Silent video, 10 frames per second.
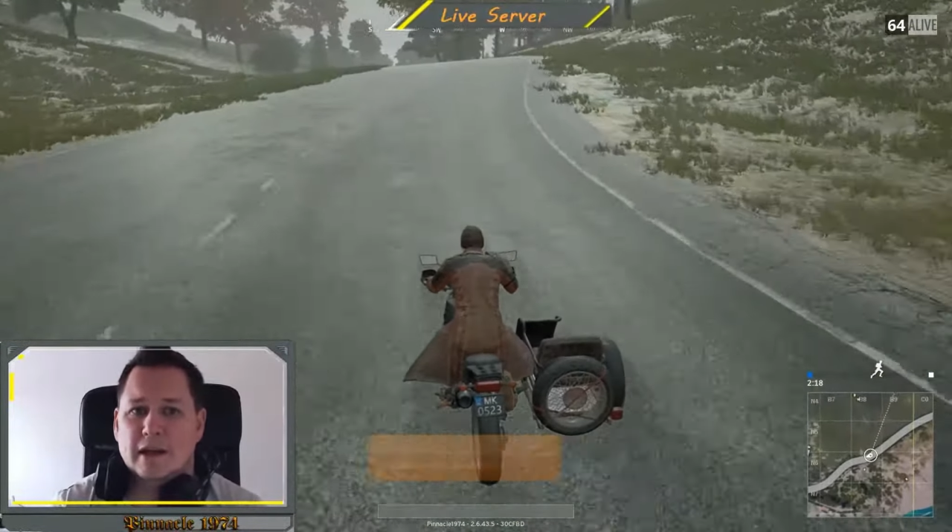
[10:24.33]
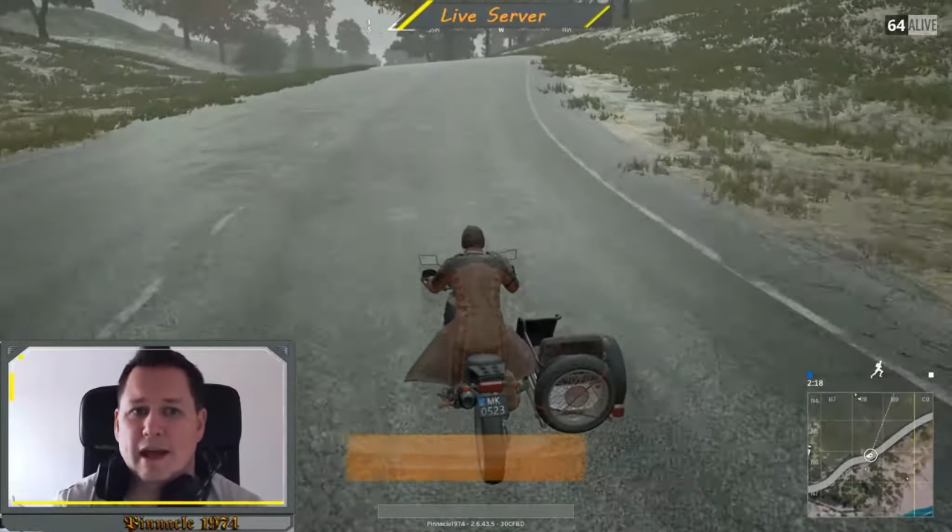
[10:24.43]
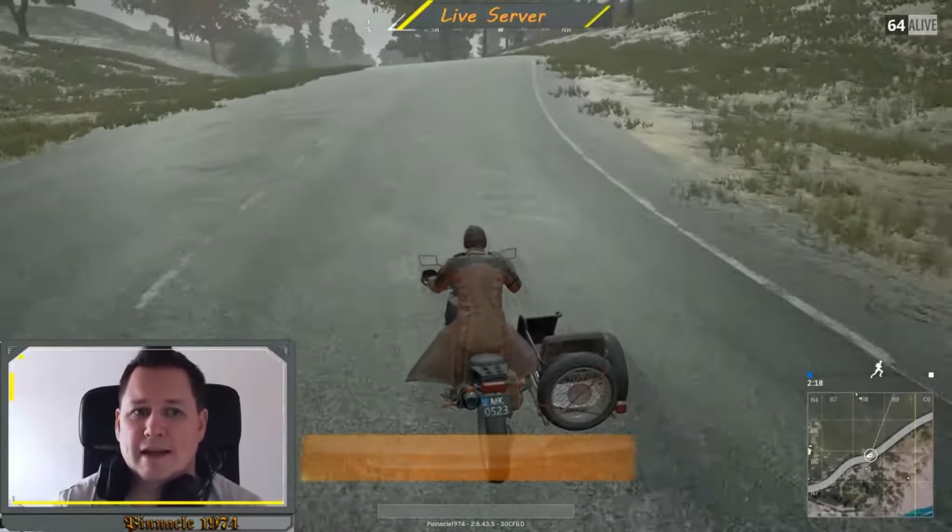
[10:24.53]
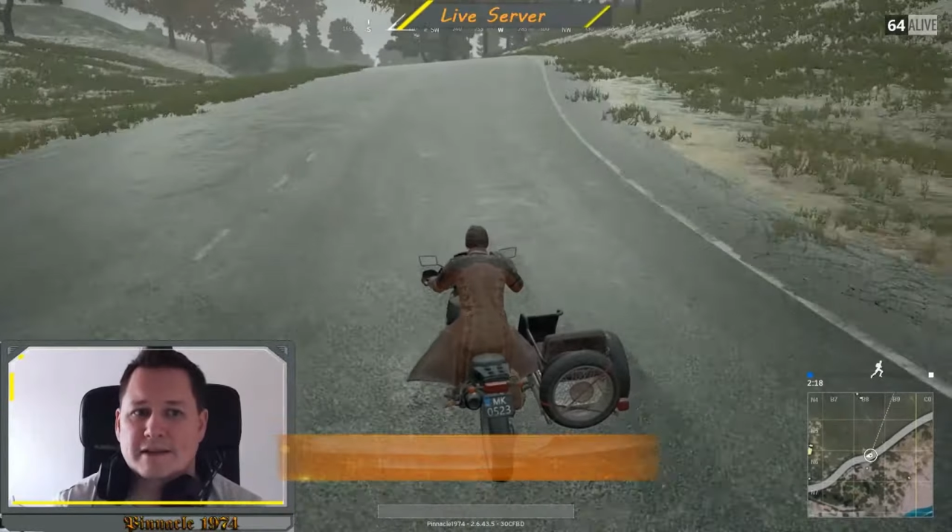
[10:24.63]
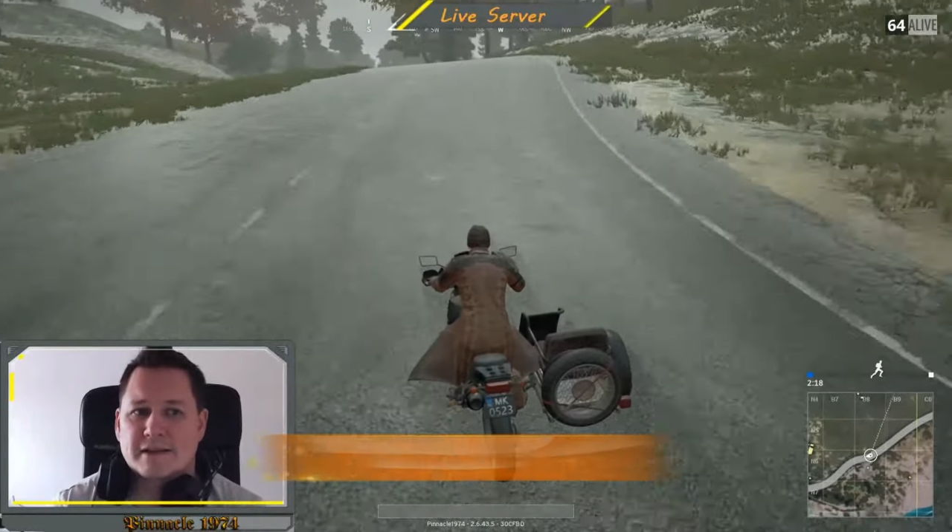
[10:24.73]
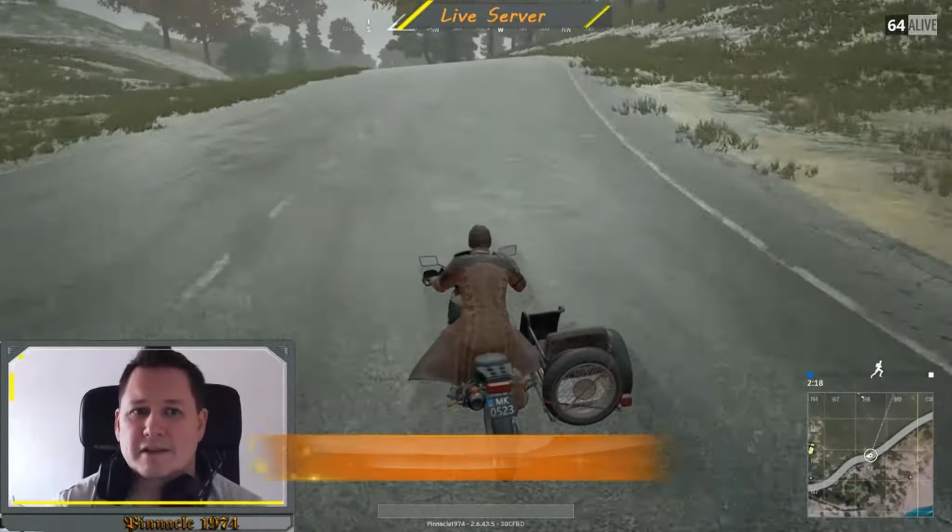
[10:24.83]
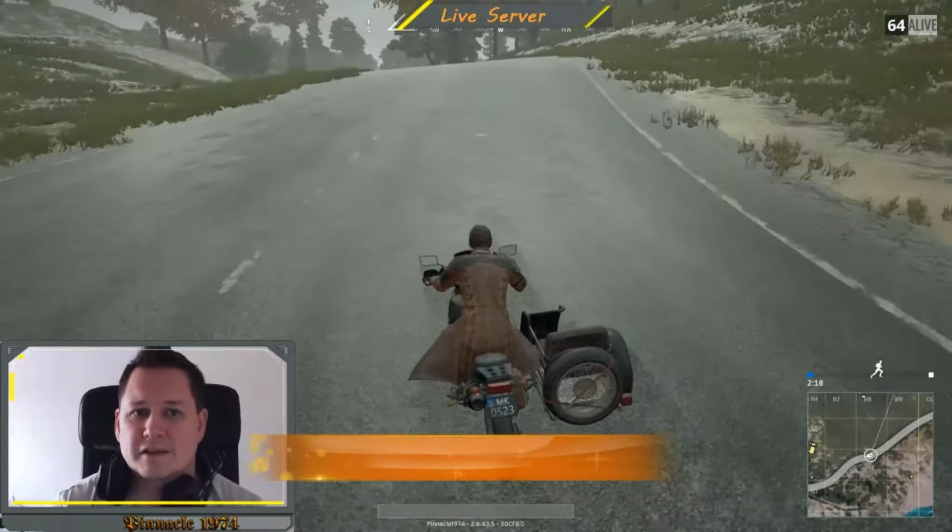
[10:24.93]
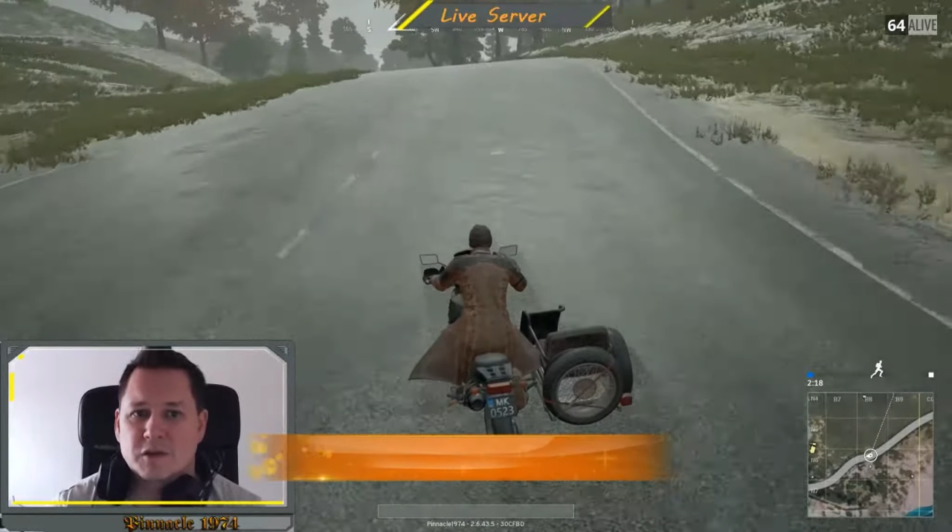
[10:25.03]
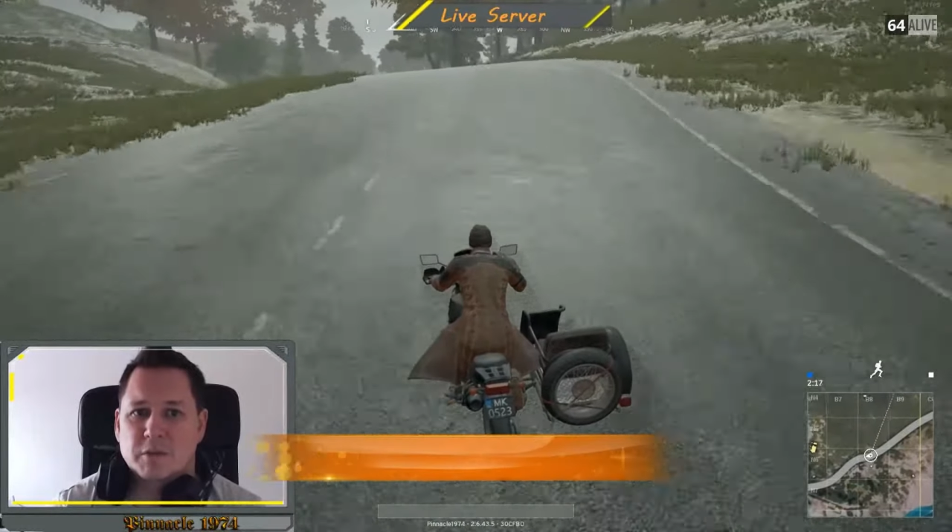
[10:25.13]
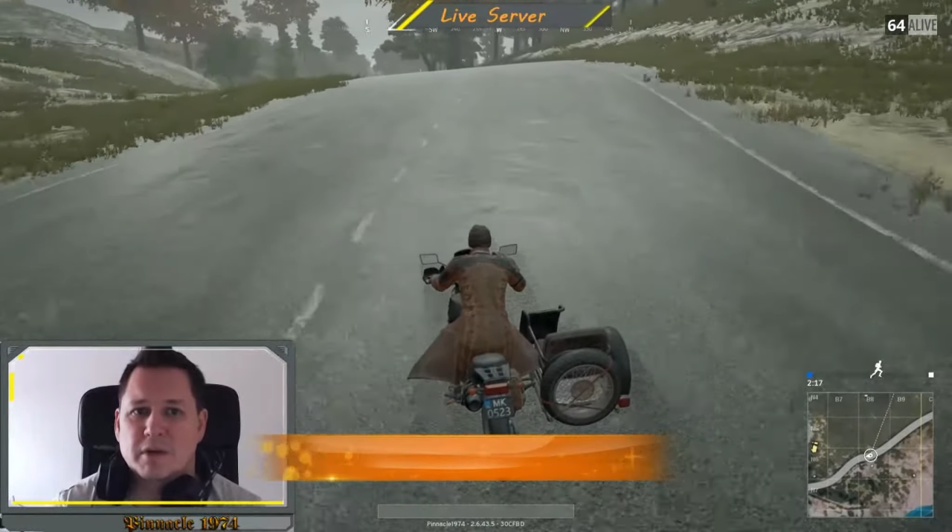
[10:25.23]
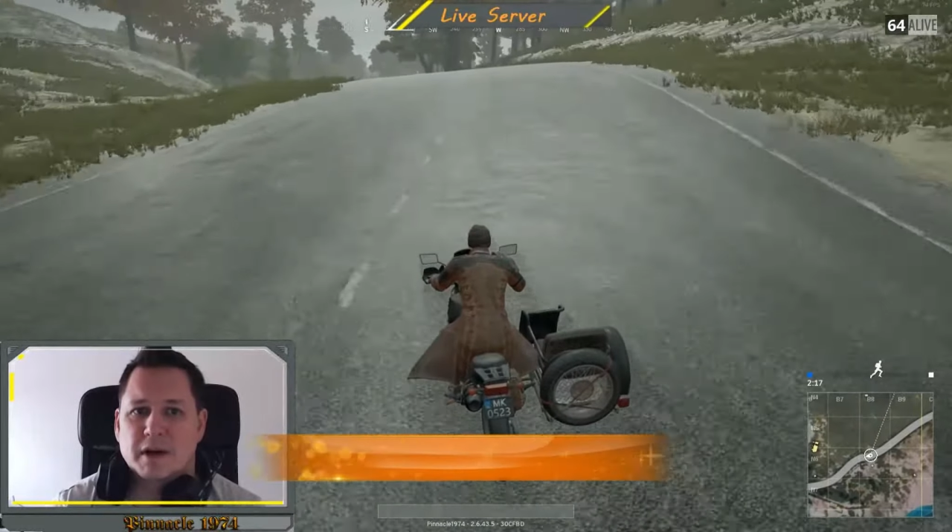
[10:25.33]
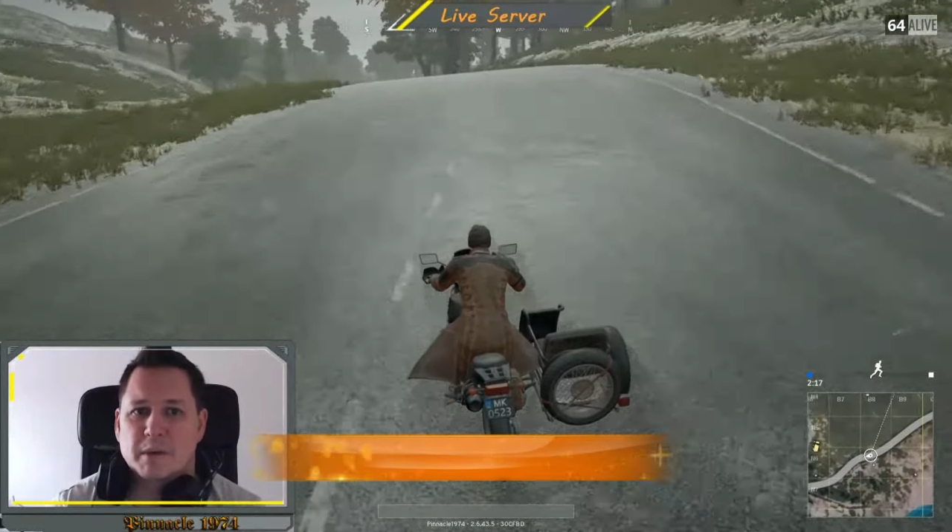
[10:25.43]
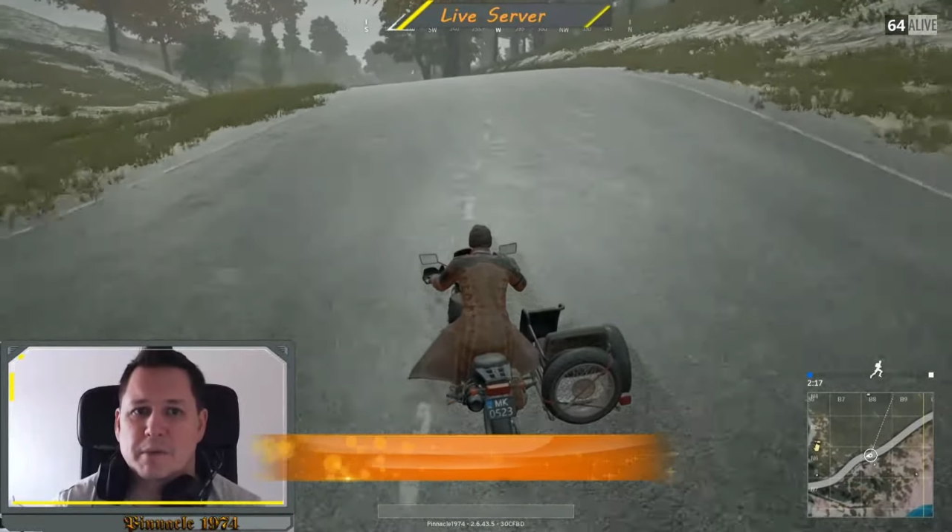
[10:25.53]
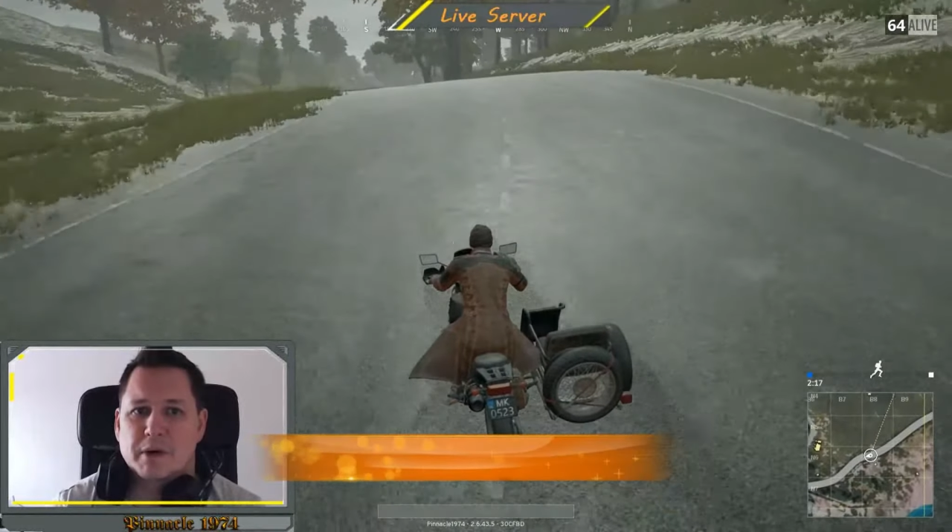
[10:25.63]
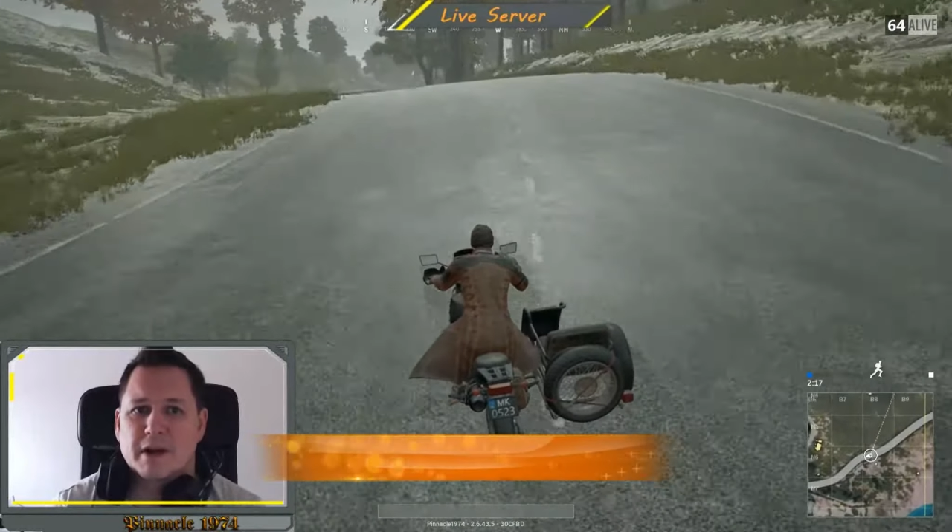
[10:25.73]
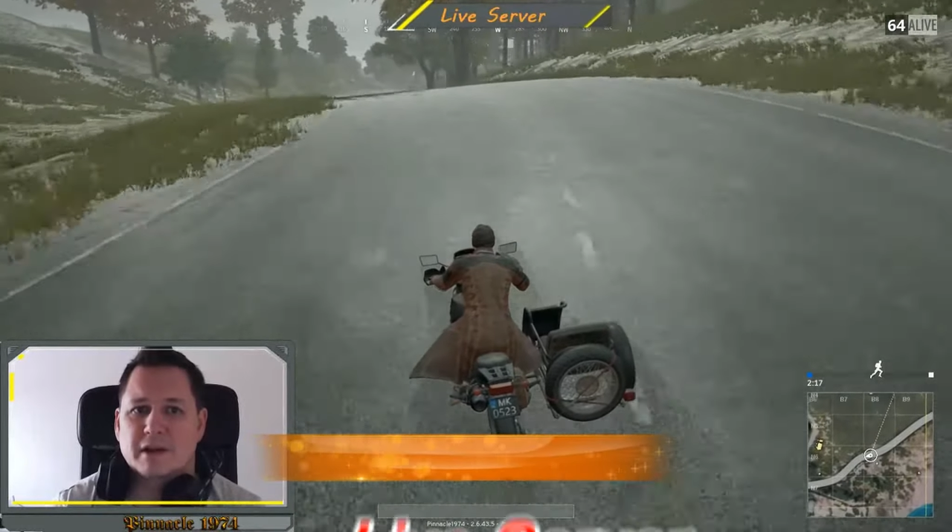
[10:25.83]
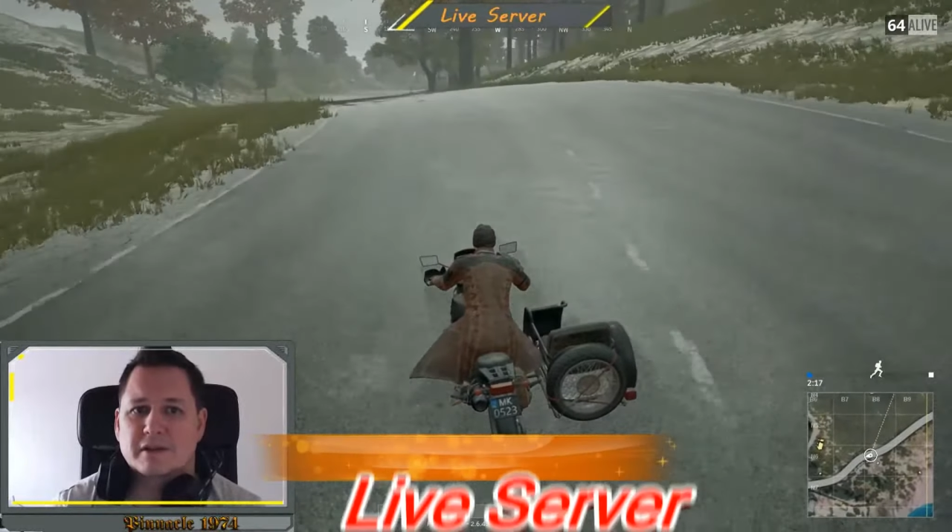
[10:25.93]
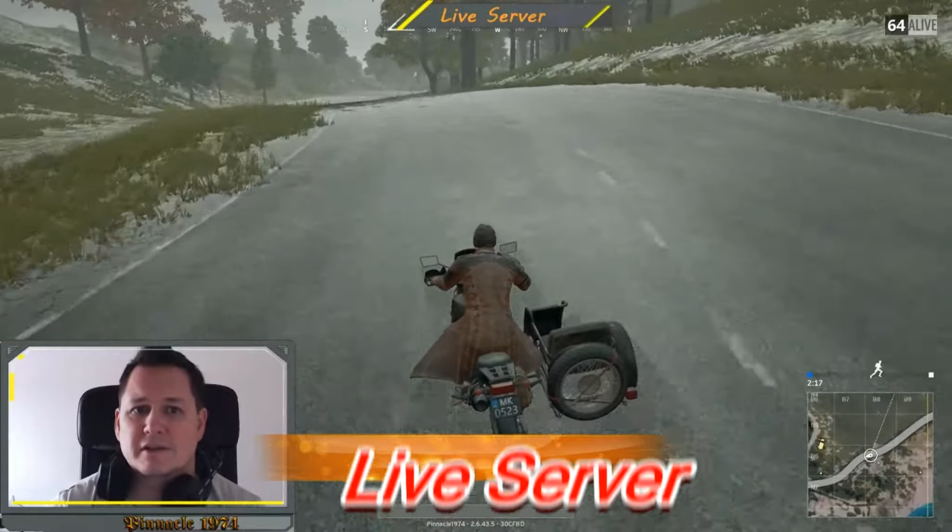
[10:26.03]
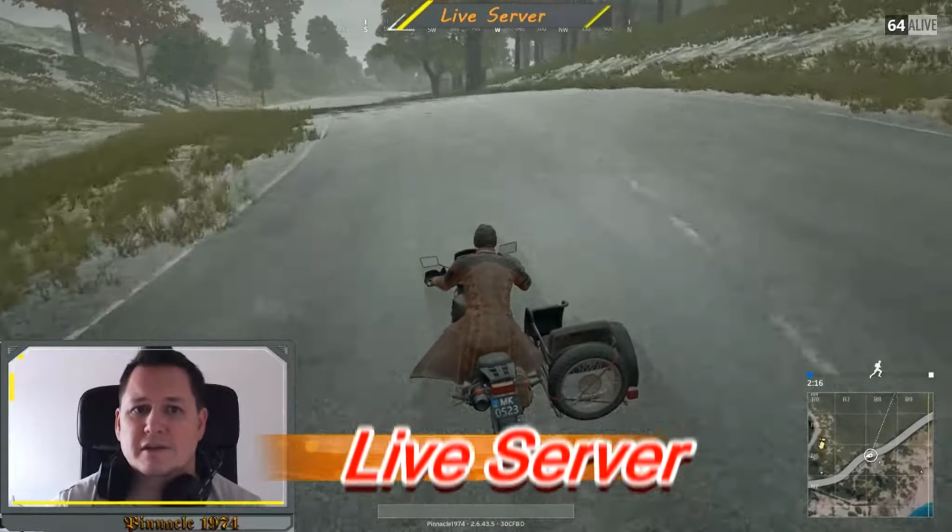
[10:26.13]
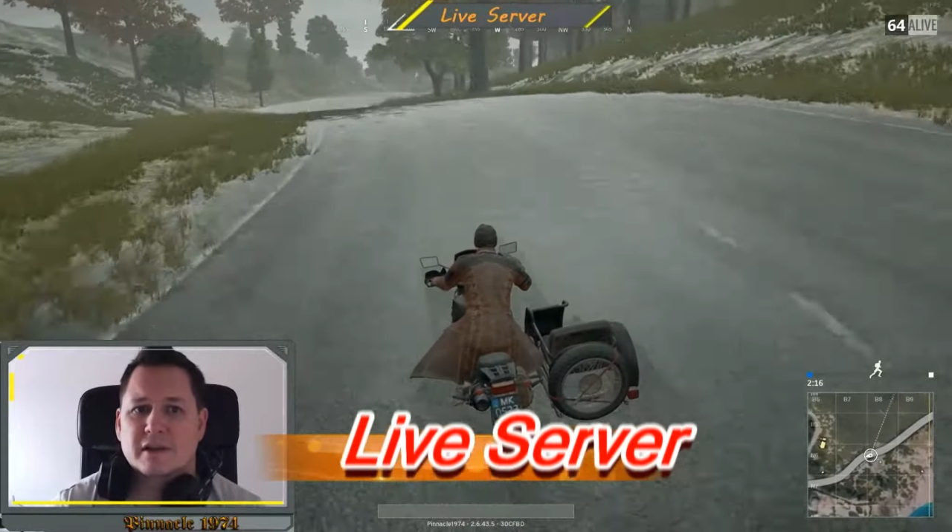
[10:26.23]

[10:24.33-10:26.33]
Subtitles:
as you apply the brakes